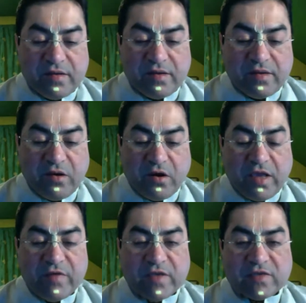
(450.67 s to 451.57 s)
or
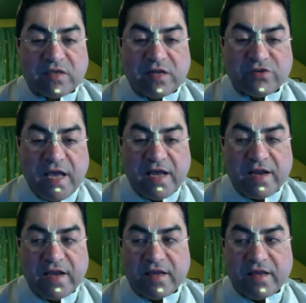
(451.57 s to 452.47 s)
giving and
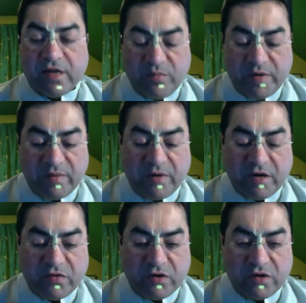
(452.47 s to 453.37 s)
sharing a little bit
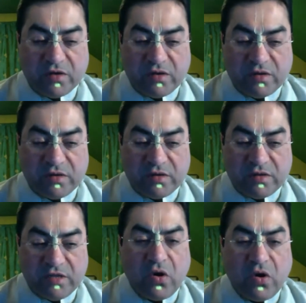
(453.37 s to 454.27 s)
about
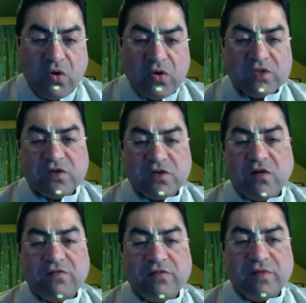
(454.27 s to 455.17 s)
the goals
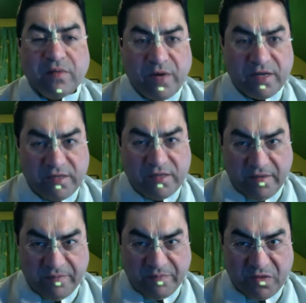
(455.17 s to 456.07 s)
of bhakti.
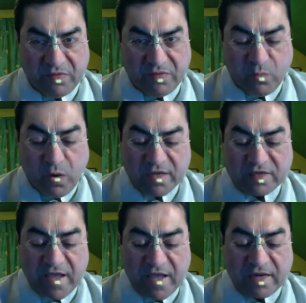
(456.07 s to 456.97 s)
What
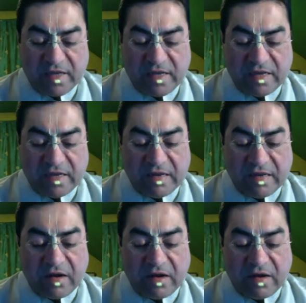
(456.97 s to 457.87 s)
exactly
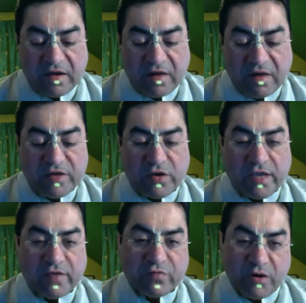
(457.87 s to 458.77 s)
are we
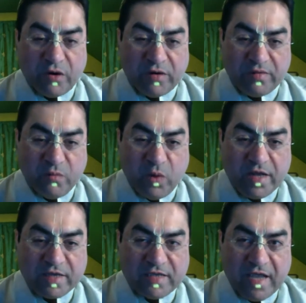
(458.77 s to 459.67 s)
looking for? What
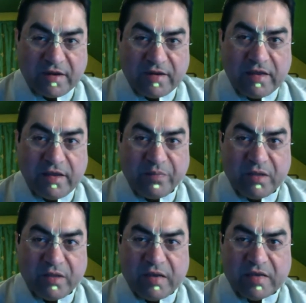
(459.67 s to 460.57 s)
exactly
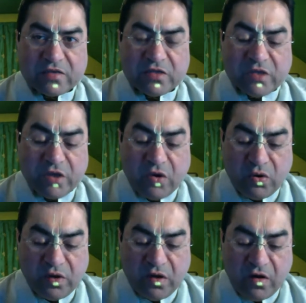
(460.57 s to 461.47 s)
is the
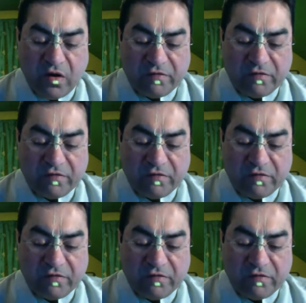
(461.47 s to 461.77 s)
goal of